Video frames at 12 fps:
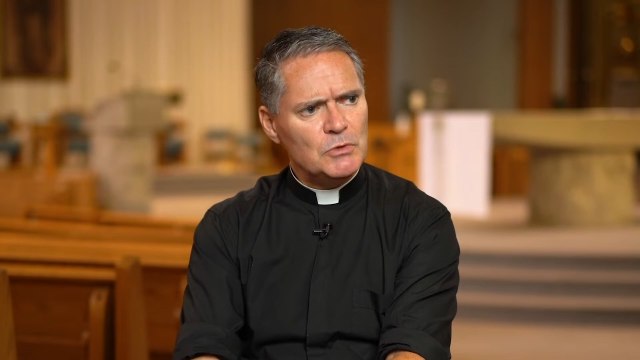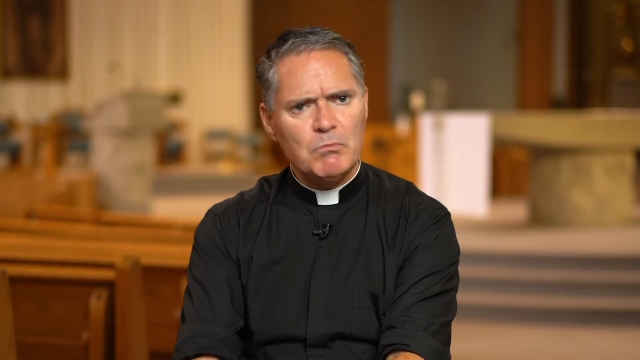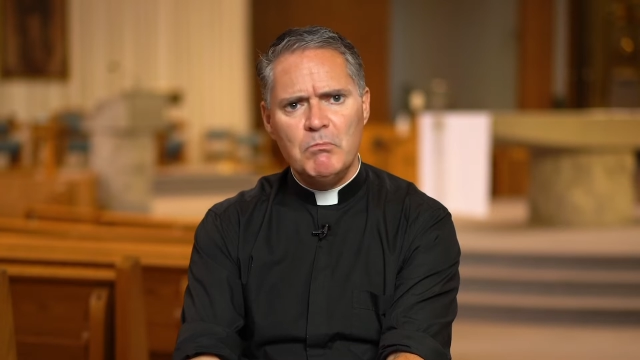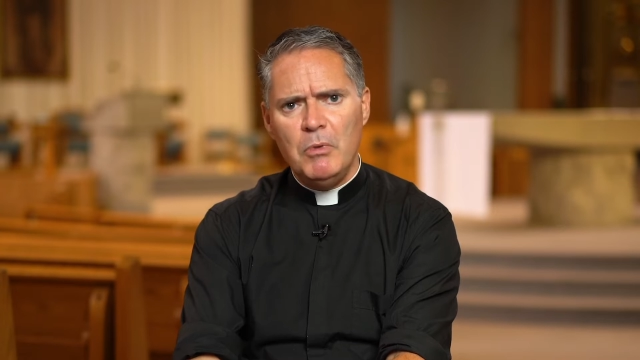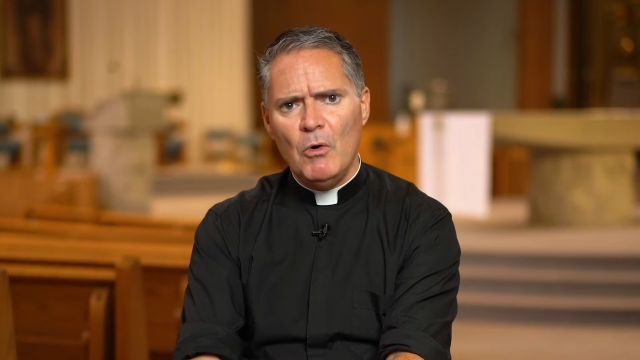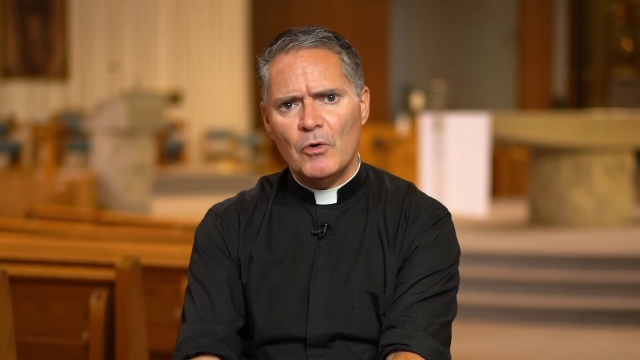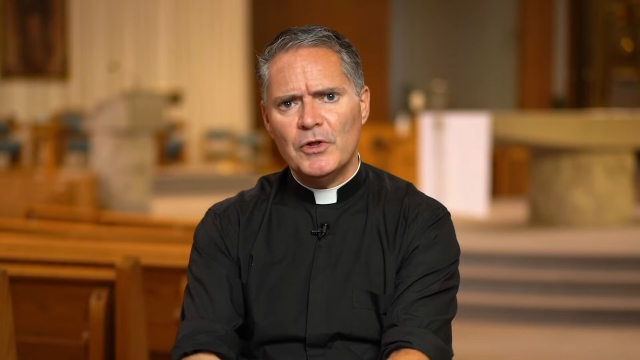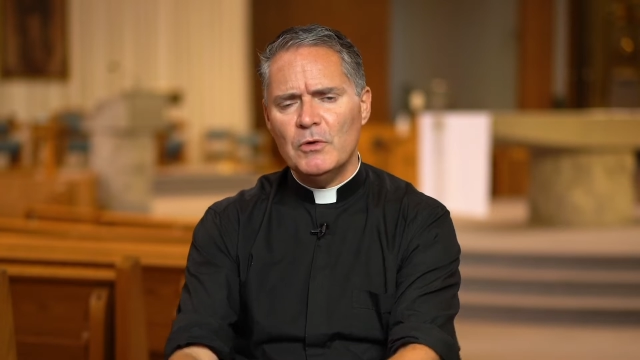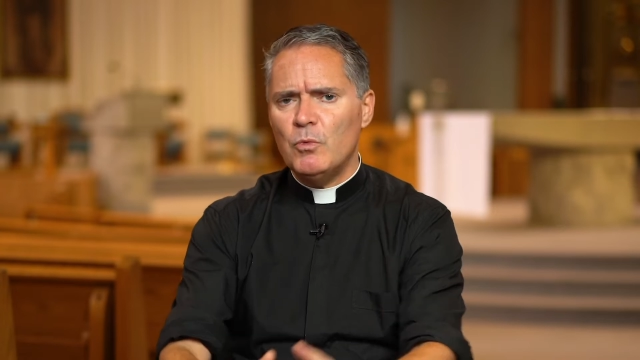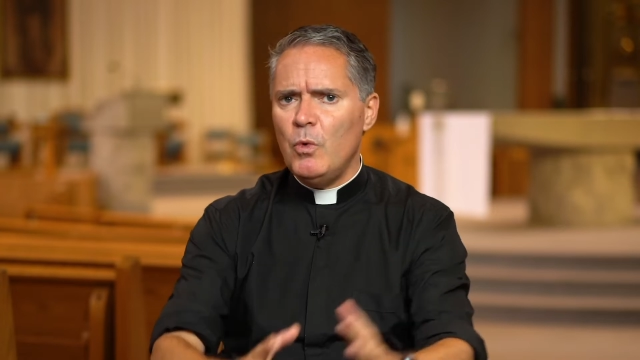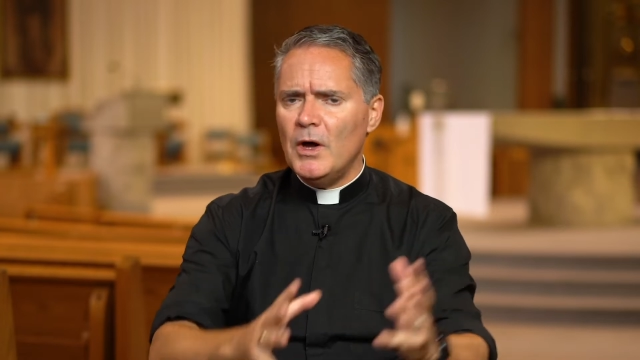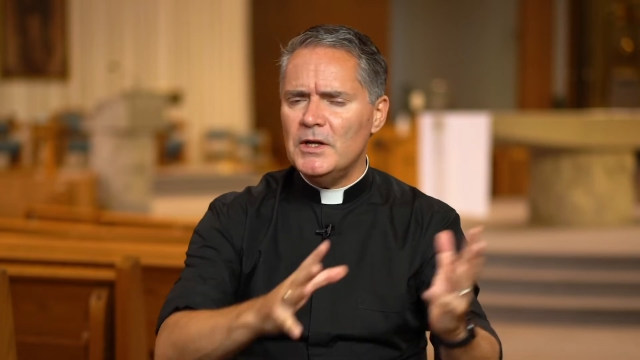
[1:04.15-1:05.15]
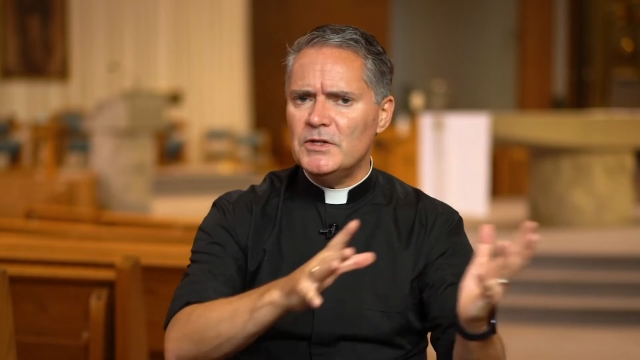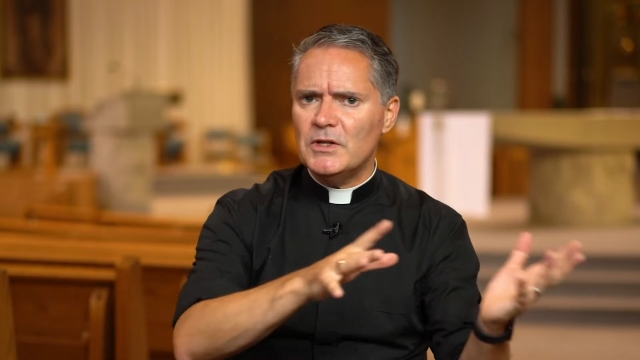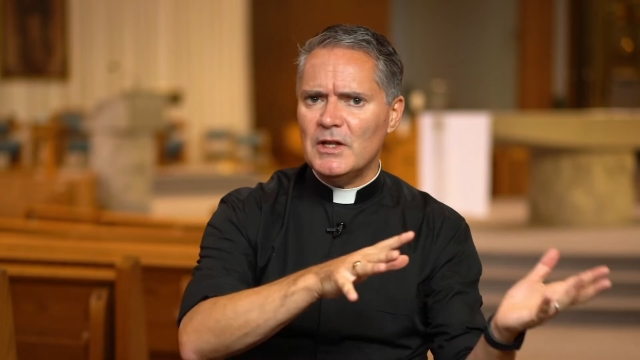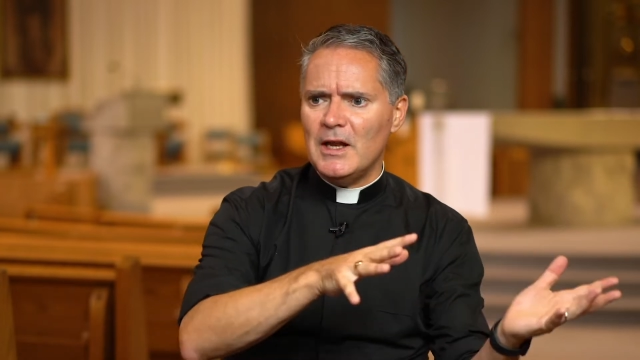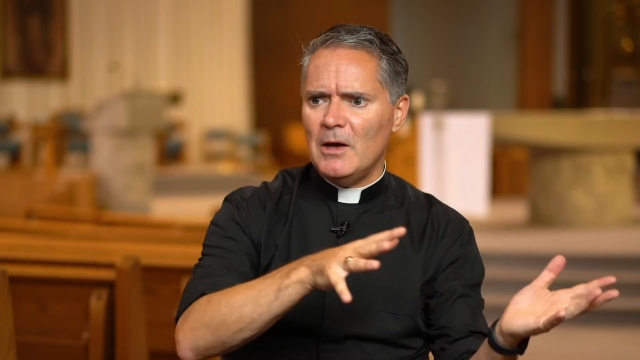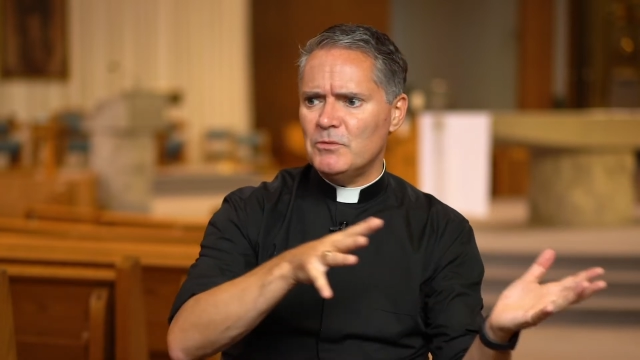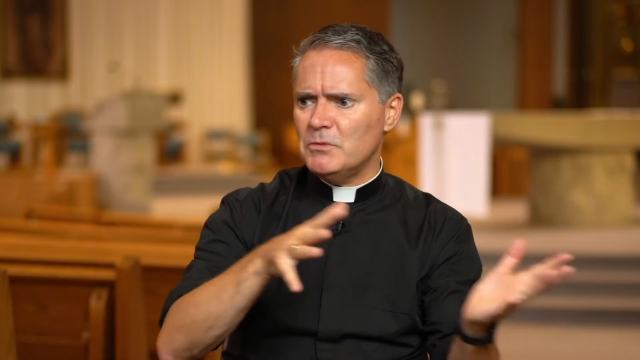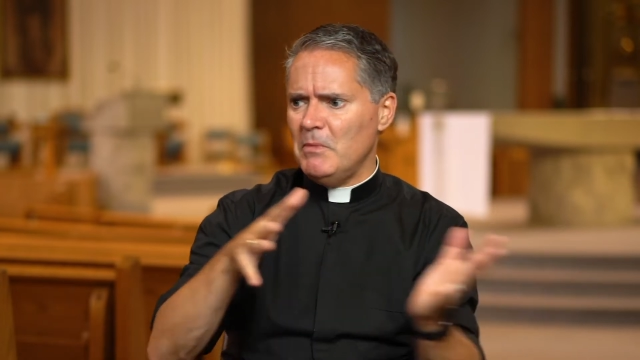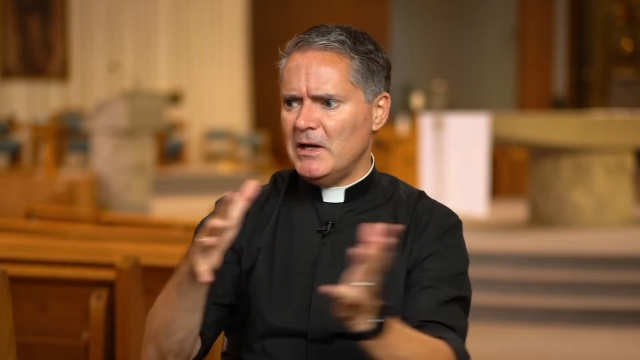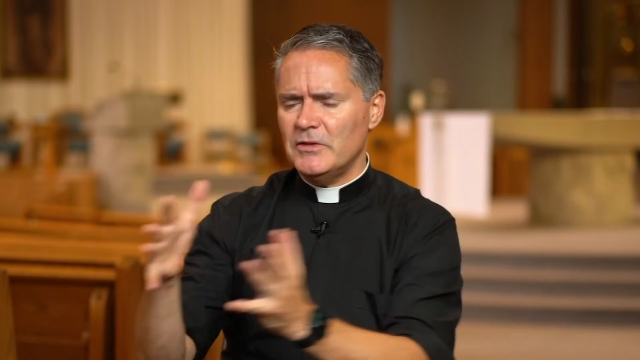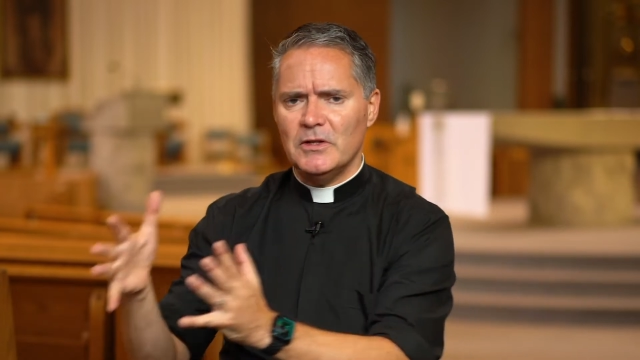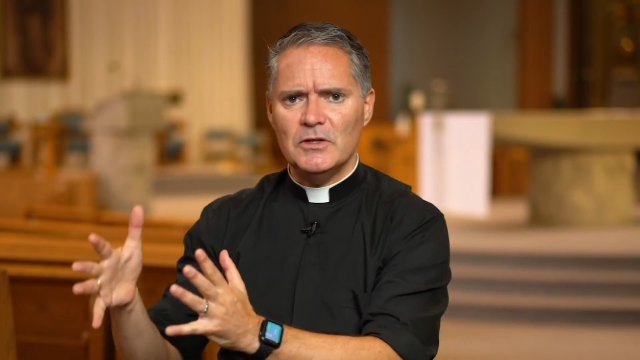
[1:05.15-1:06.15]
it's both. And what is it that helps
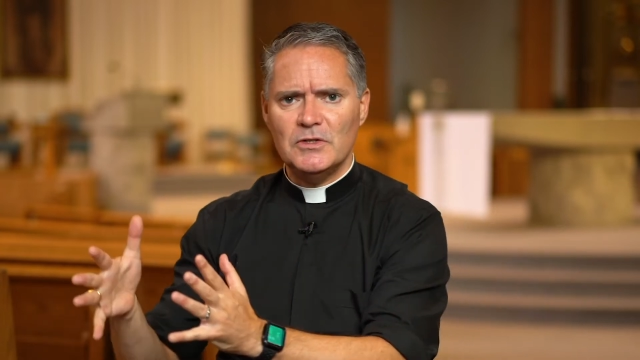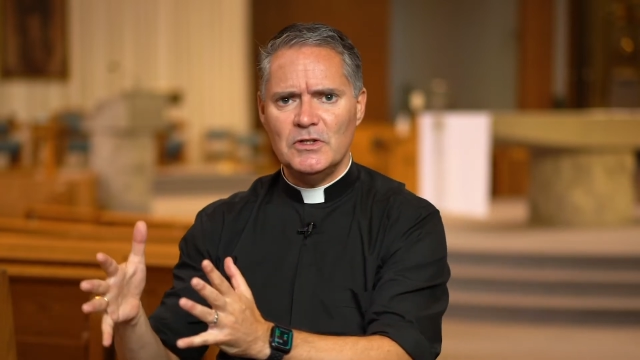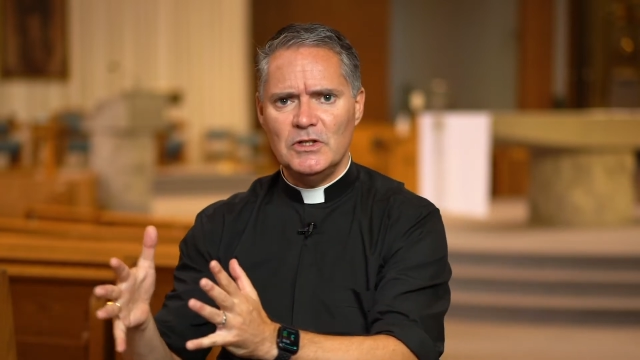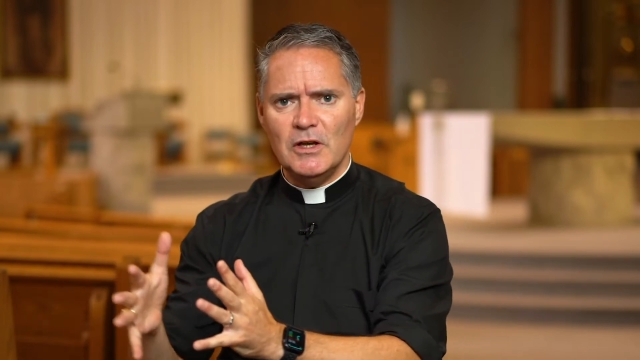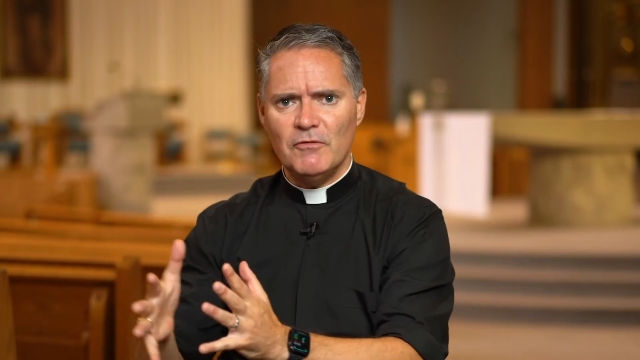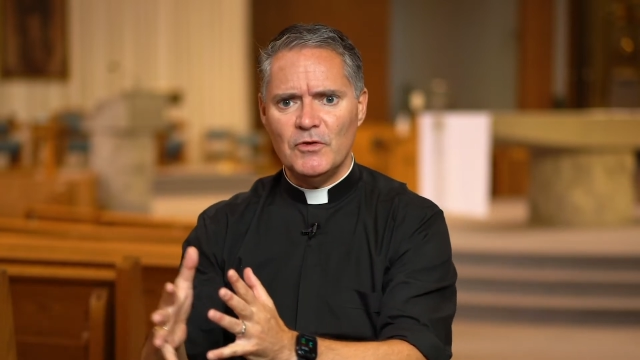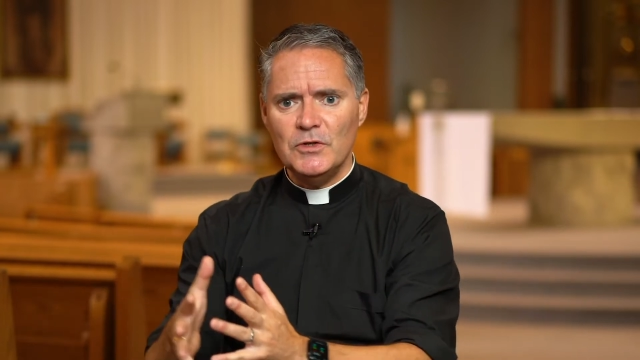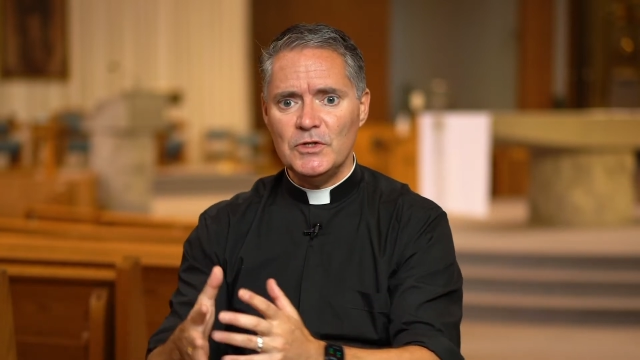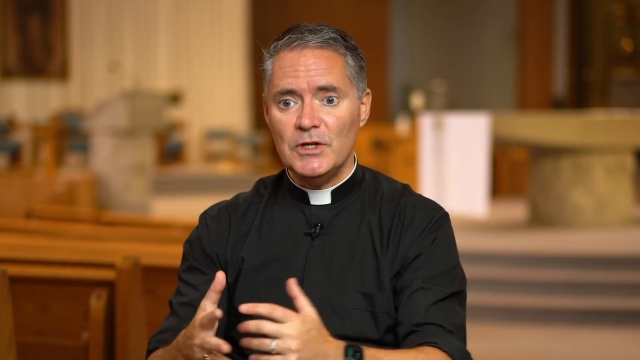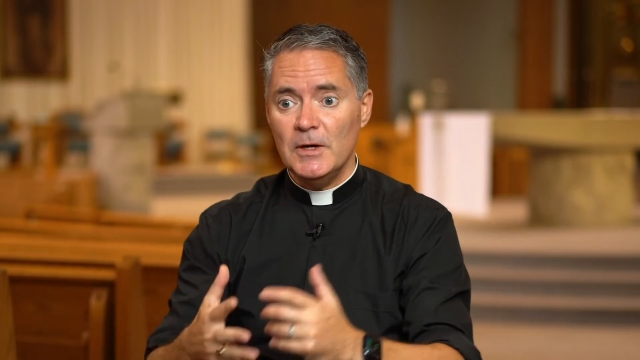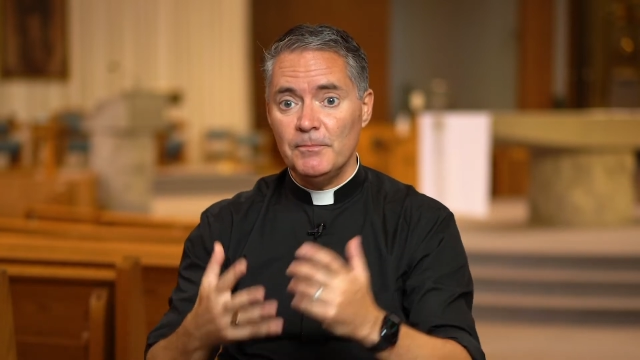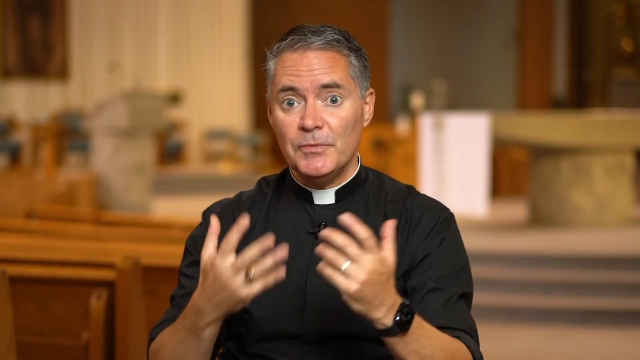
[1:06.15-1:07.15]
make this difference?